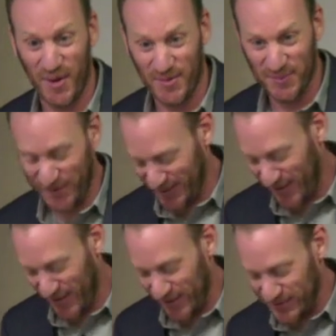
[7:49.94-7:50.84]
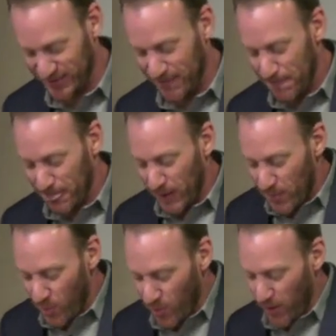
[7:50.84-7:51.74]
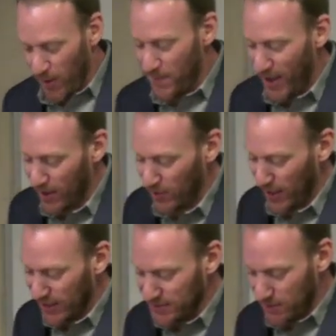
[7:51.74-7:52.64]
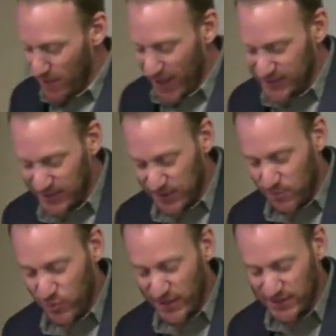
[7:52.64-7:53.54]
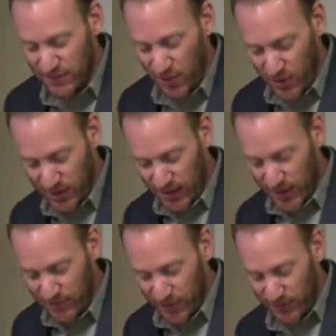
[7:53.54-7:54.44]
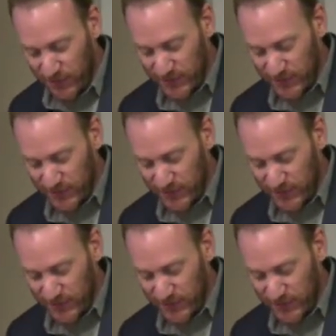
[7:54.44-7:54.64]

probably tell us more about and has amassed an impressive archive of